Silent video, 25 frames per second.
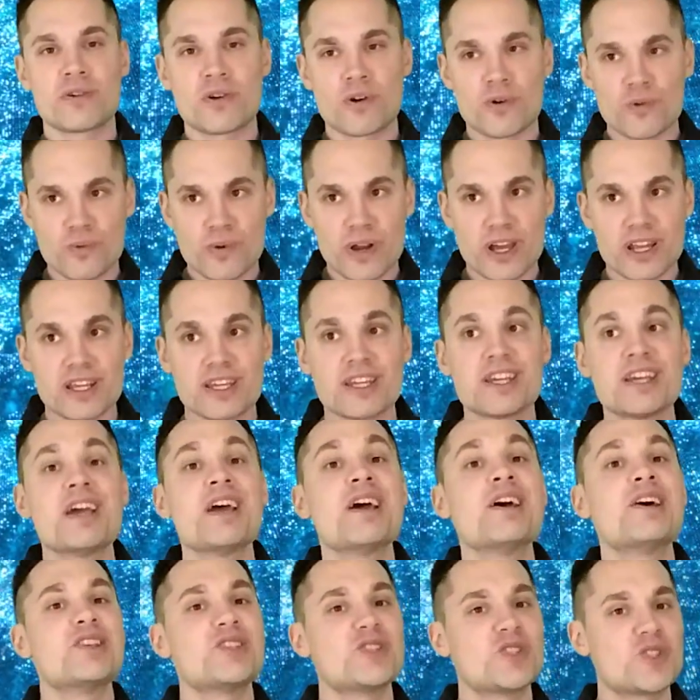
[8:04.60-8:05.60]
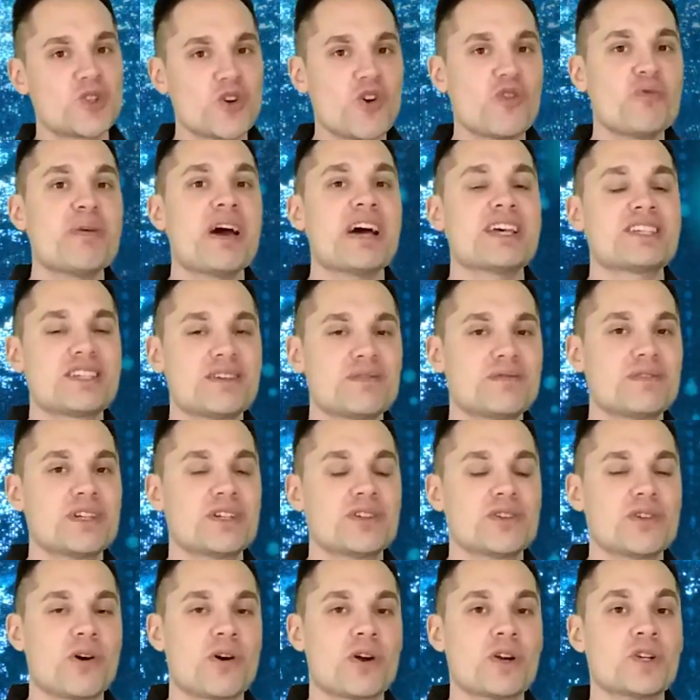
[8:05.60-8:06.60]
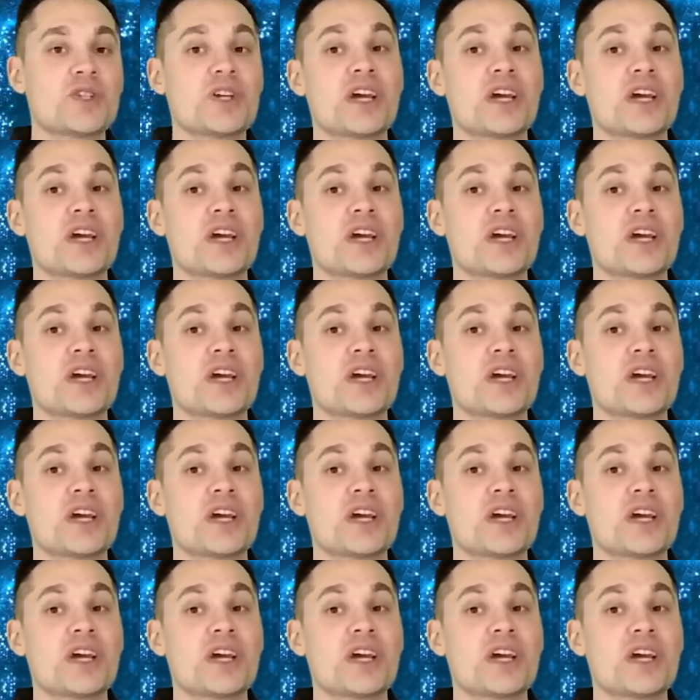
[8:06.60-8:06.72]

already so massively large,